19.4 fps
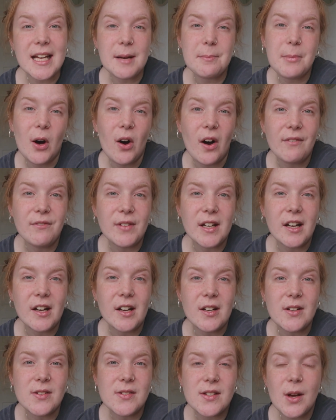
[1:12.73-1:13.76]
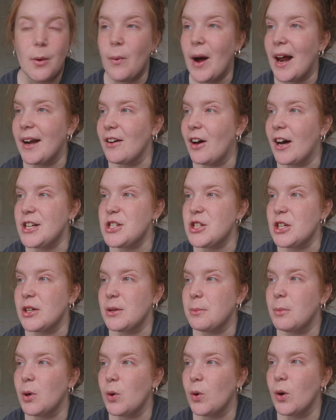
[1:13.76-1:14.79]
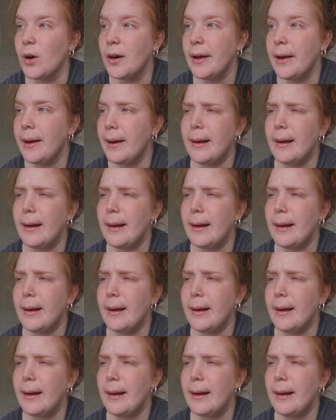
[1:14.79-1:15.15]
take part in videos when I do more